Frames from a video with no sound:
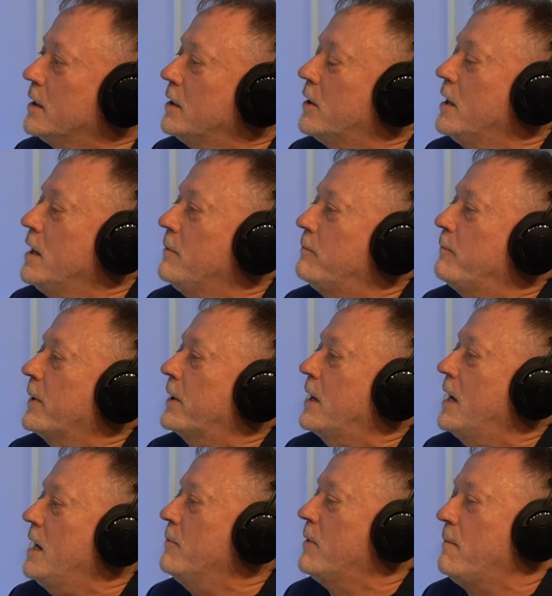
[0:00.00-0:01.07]
you know it
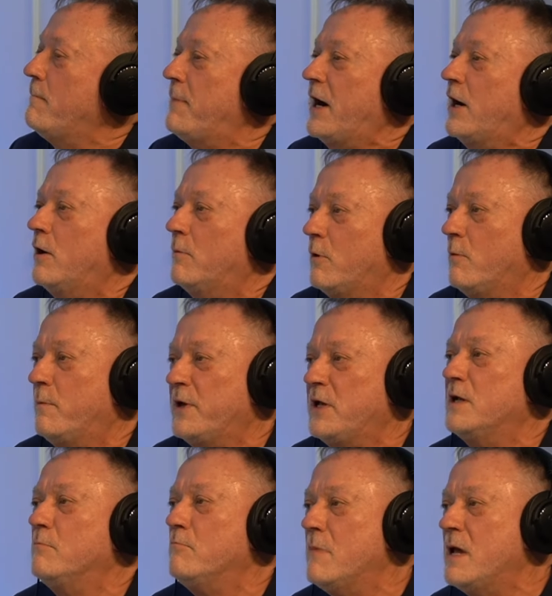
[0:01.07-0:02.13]
became unbearable
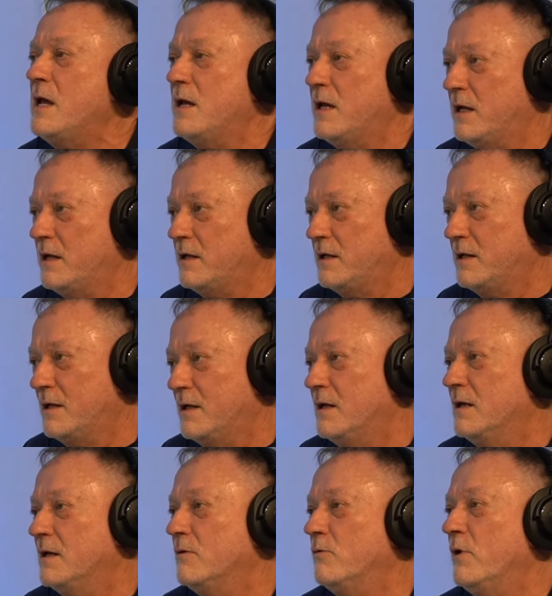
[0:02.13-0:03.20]
being me
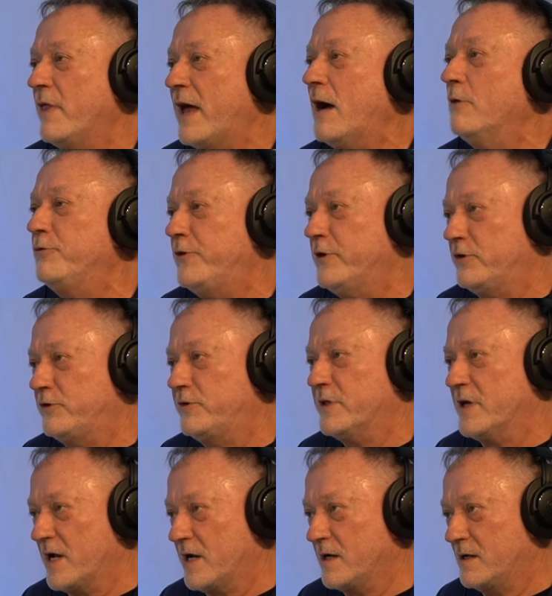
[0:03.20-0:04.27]
without this
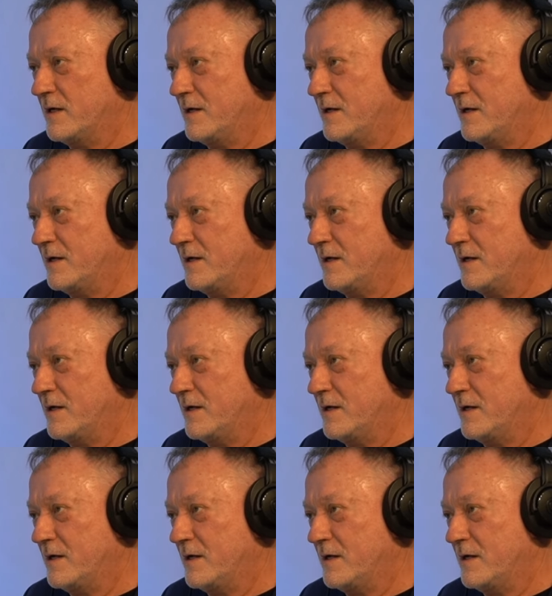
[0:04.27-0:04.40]
thing,